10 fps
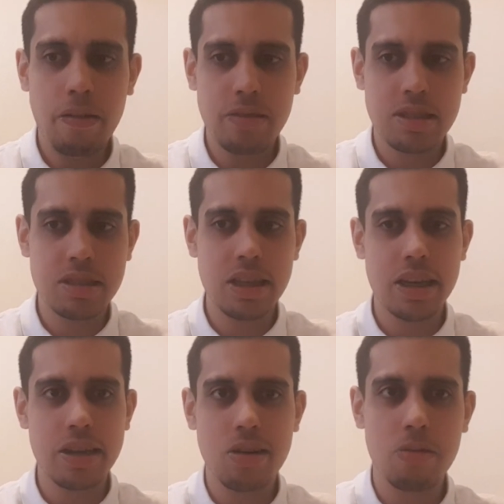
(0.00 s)
with
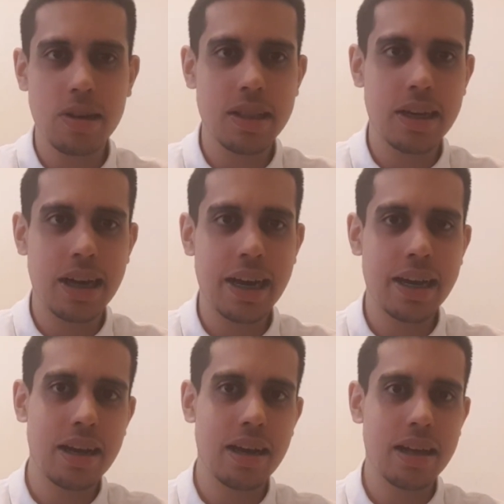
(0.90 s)
City not winning the
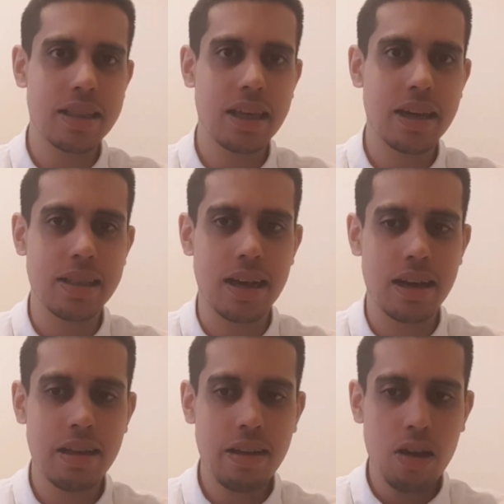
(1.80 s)
title, I think
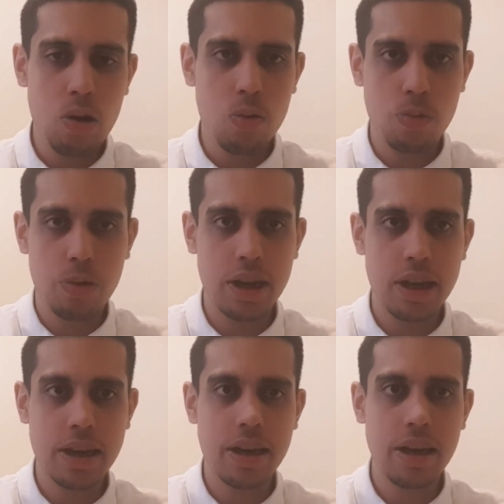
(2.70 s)
that
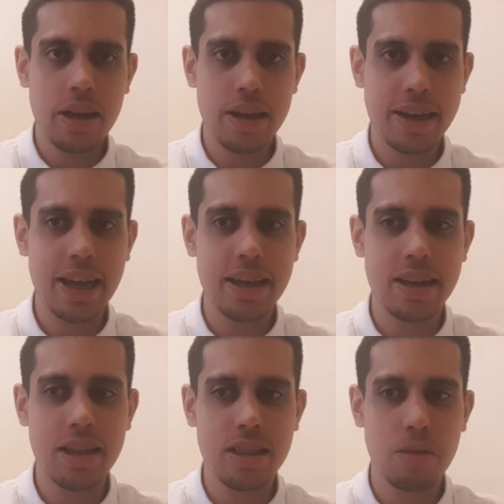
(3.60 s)
winning, uh,
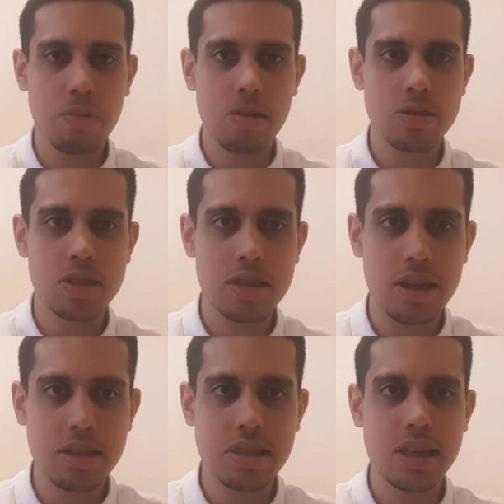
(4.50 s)
getting the most
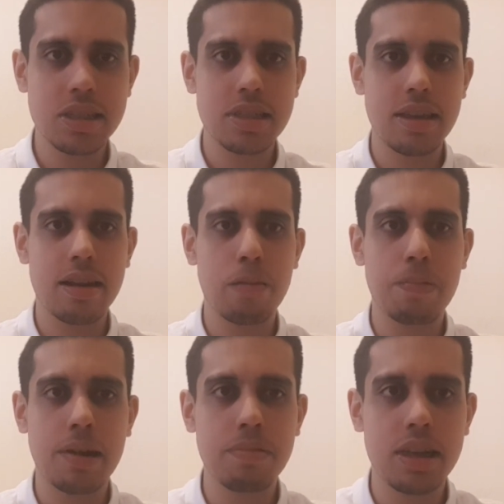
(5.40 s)
assists in a
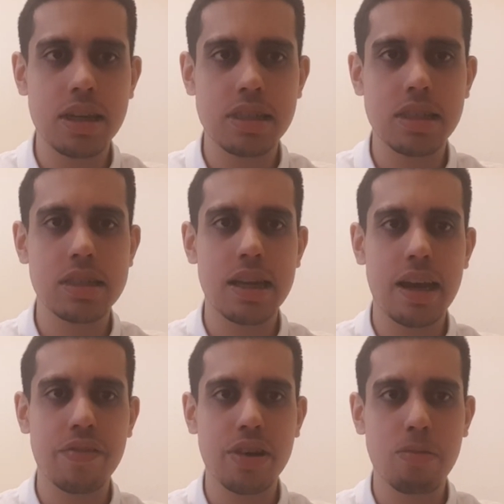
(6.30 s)
Premier League season
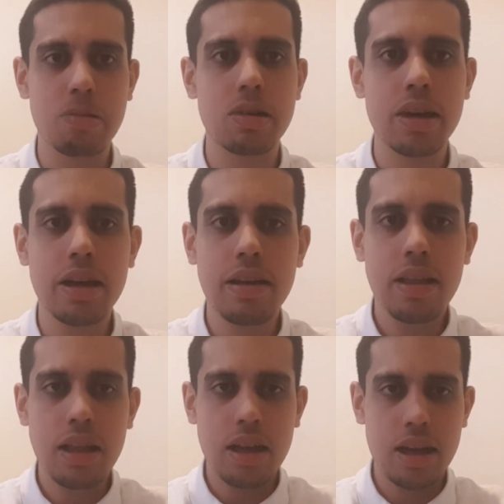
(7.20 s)
ever would
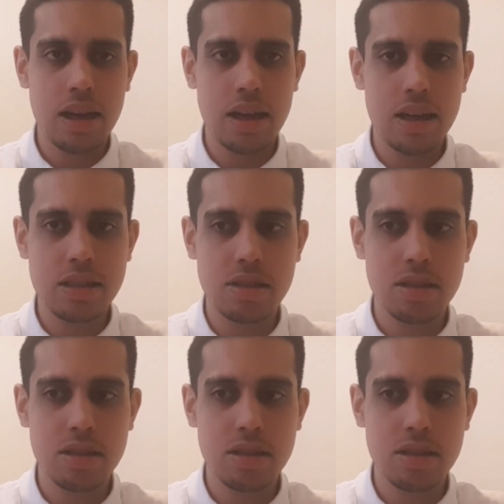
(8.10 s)
uh,